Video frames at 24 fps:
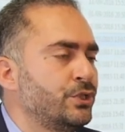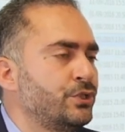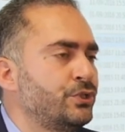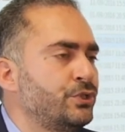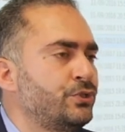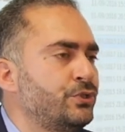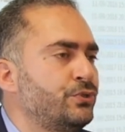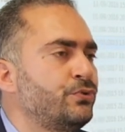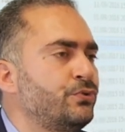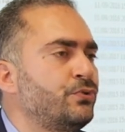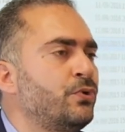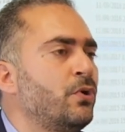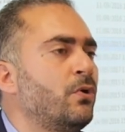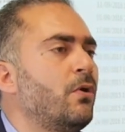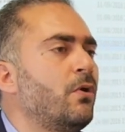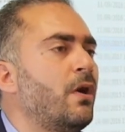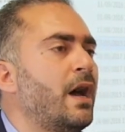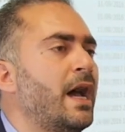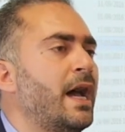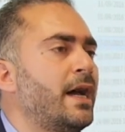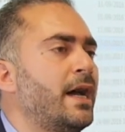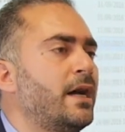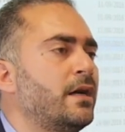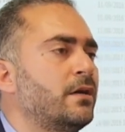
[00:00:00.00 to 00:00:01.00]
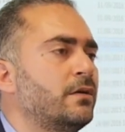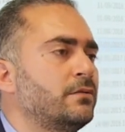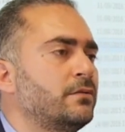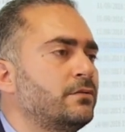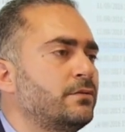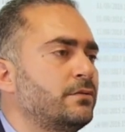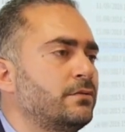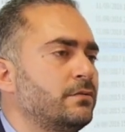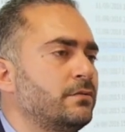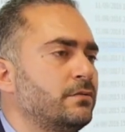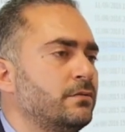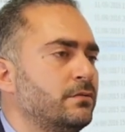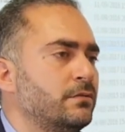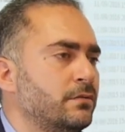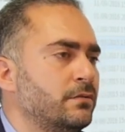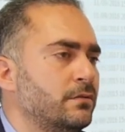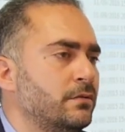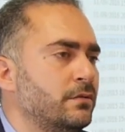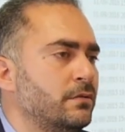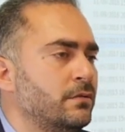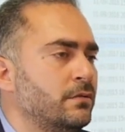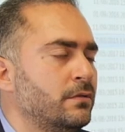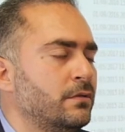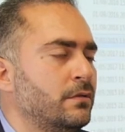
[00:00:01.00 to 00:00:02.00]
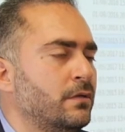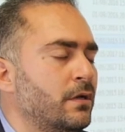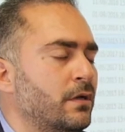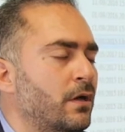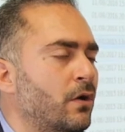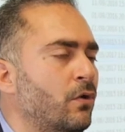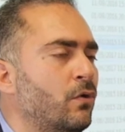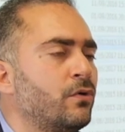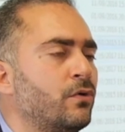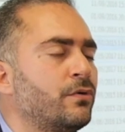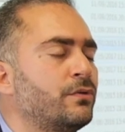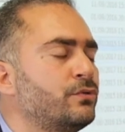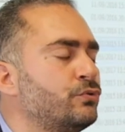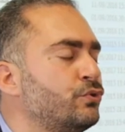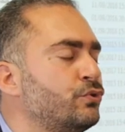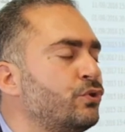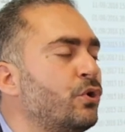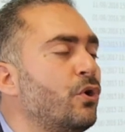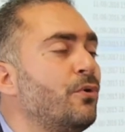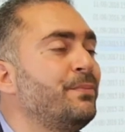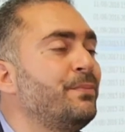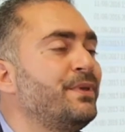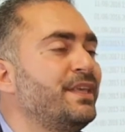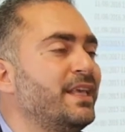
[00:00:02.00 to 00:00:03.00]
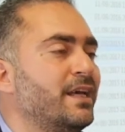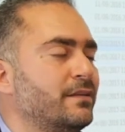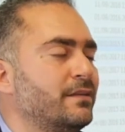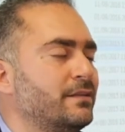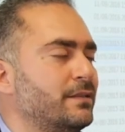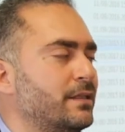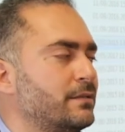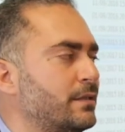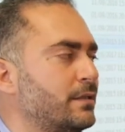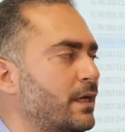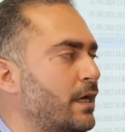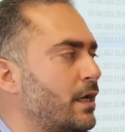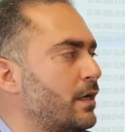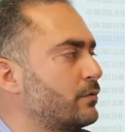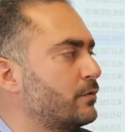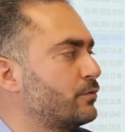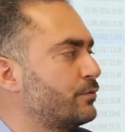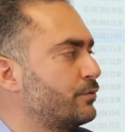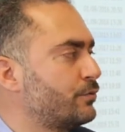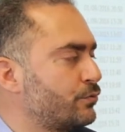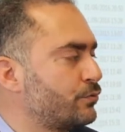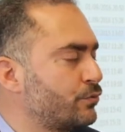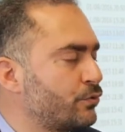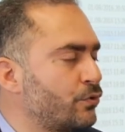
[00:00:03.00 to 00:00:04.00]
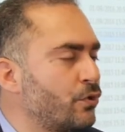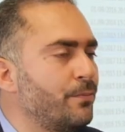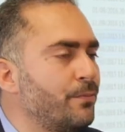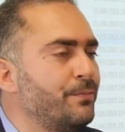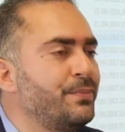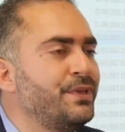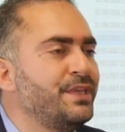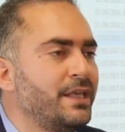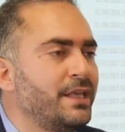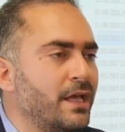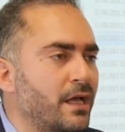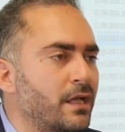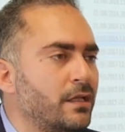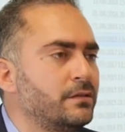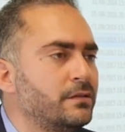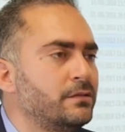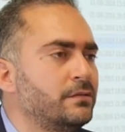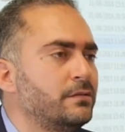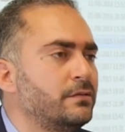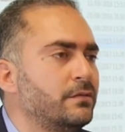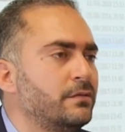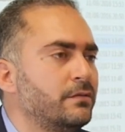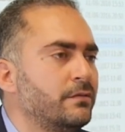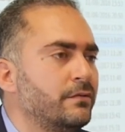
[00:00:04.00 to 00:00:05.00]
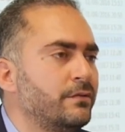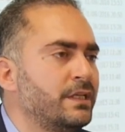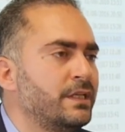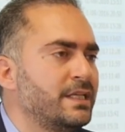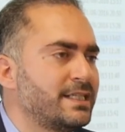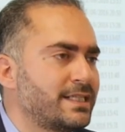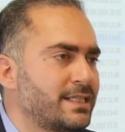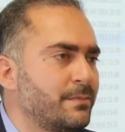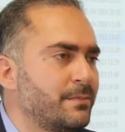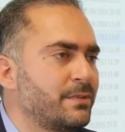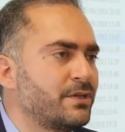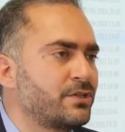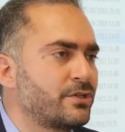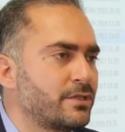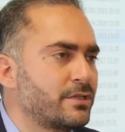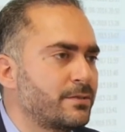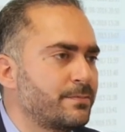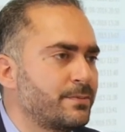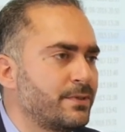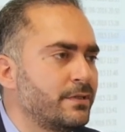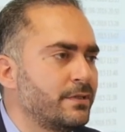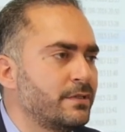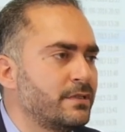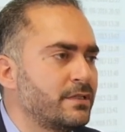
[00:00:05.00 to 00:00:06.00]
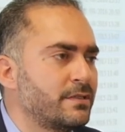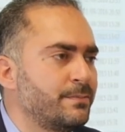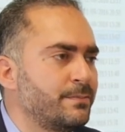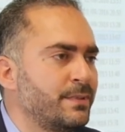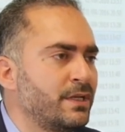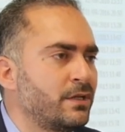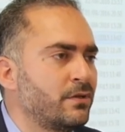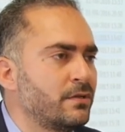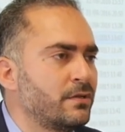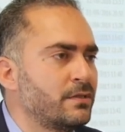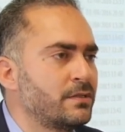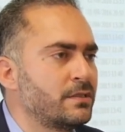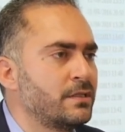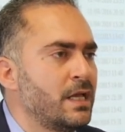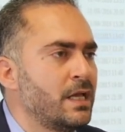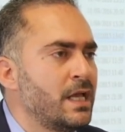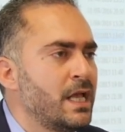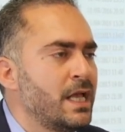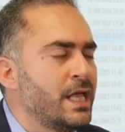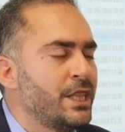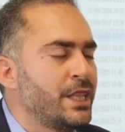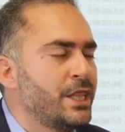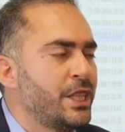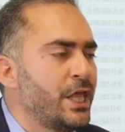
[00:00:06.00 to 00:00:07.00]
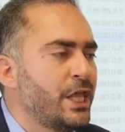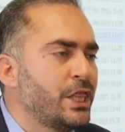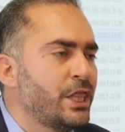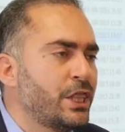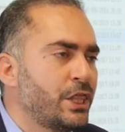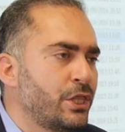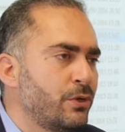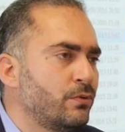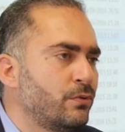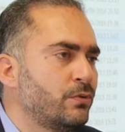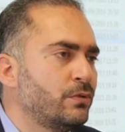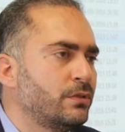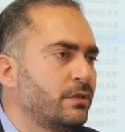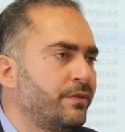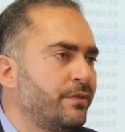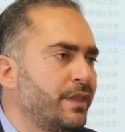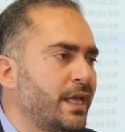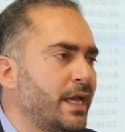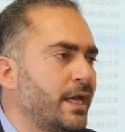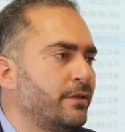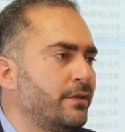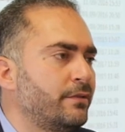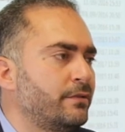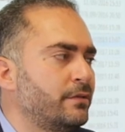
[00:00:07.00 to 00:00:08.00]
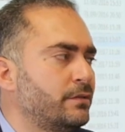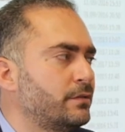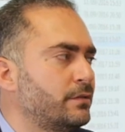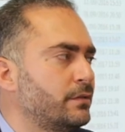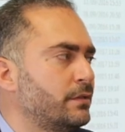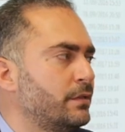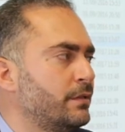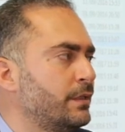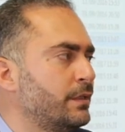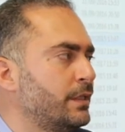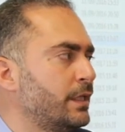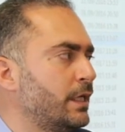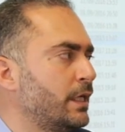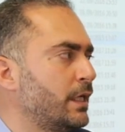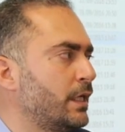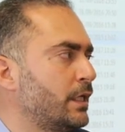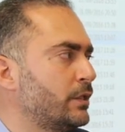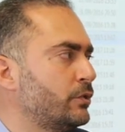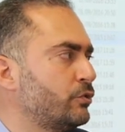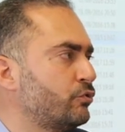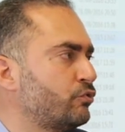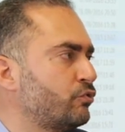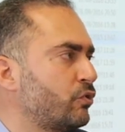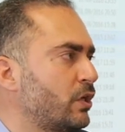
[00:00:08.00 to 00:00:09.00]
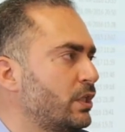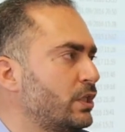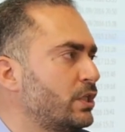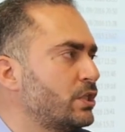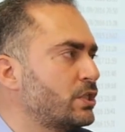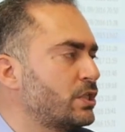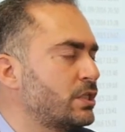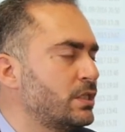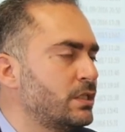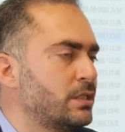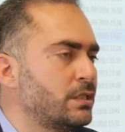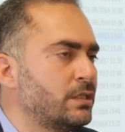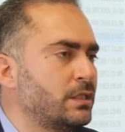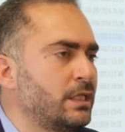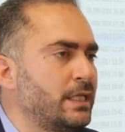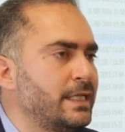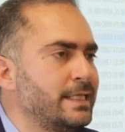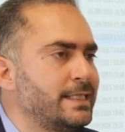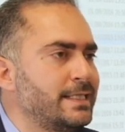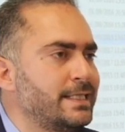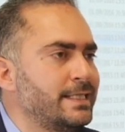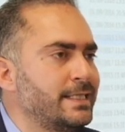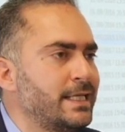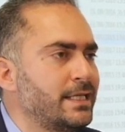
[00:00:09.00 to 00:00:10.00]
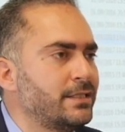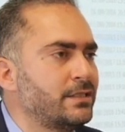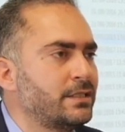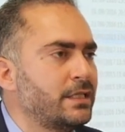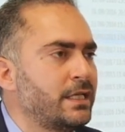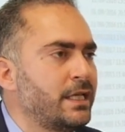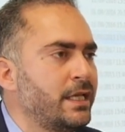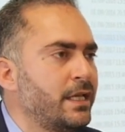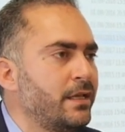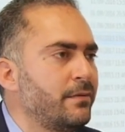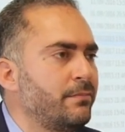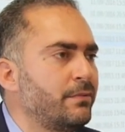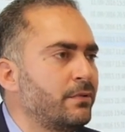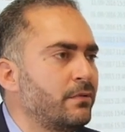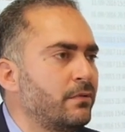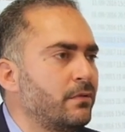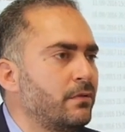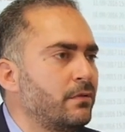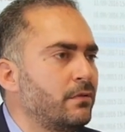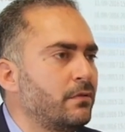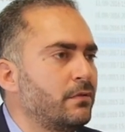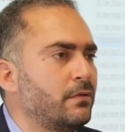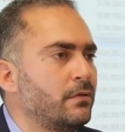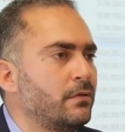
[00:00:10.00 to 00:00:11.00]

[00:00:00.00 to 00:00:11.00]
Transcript: to go out, or to go beyond, not out, to go beyond the Islamic jurisprudence, because they thought that the tradition is not able